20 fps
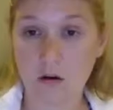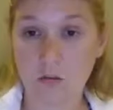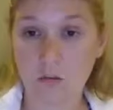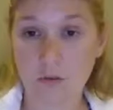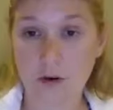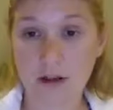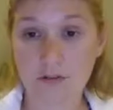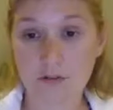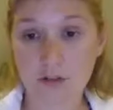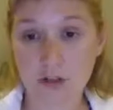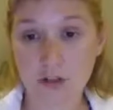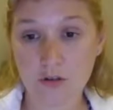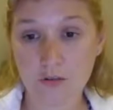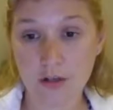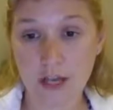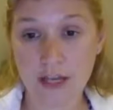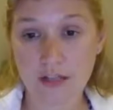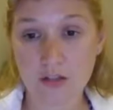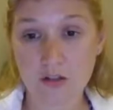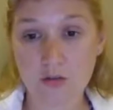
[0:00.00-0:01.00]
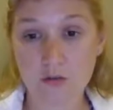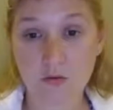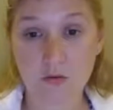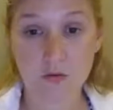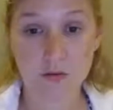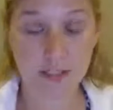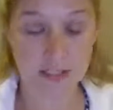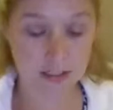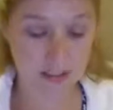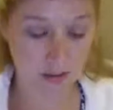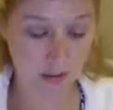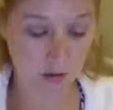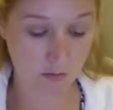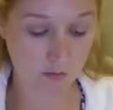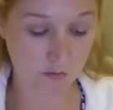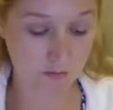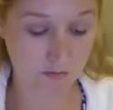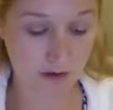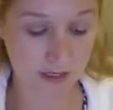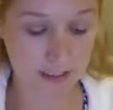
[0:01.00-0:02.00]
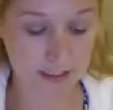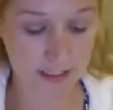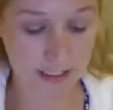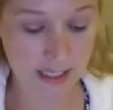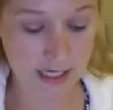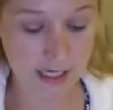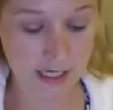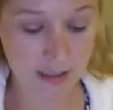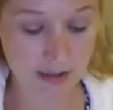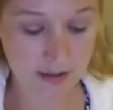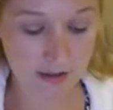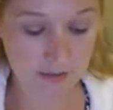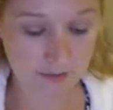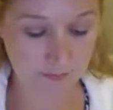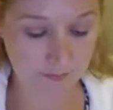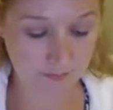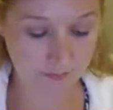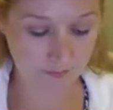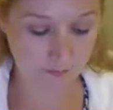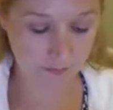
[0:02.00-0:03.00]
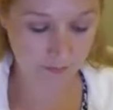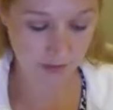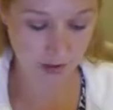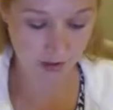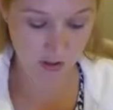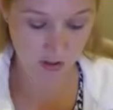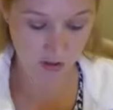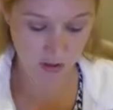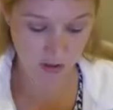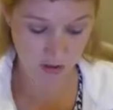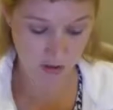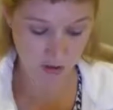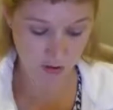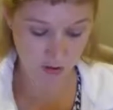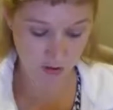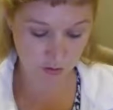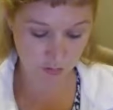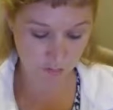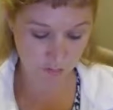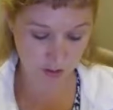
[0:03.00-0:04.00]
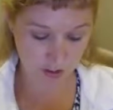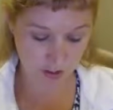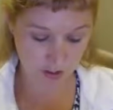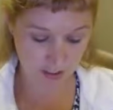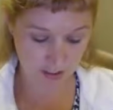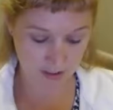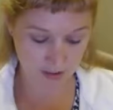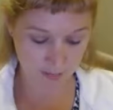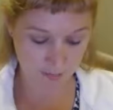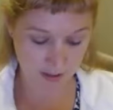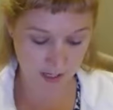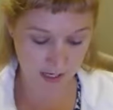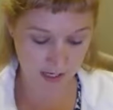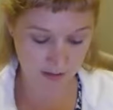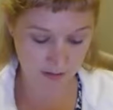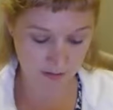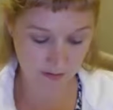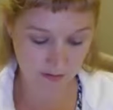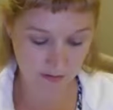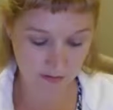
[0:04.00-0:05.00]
whenever you get to these lower front teeth. You can turn your toothbrush this way